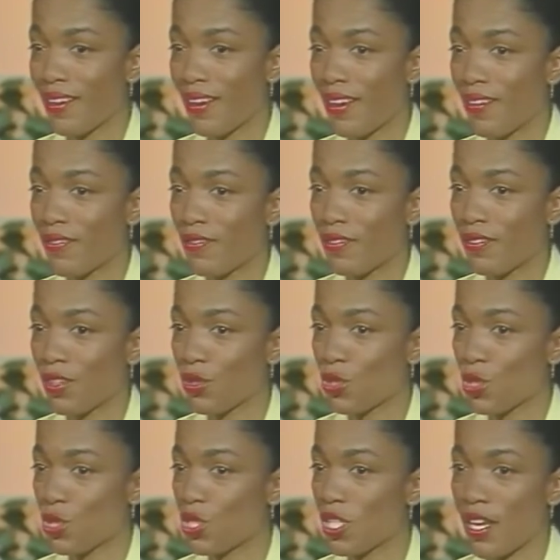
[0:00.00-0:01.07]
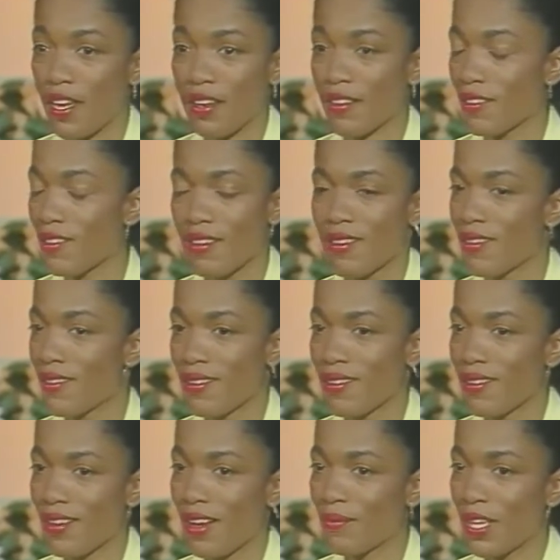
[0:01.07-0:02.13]
and they're just saying,
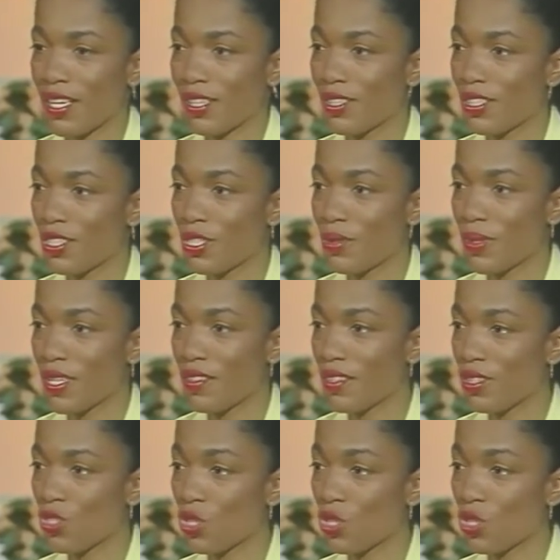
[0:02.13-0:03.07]
I'm not going to do anything,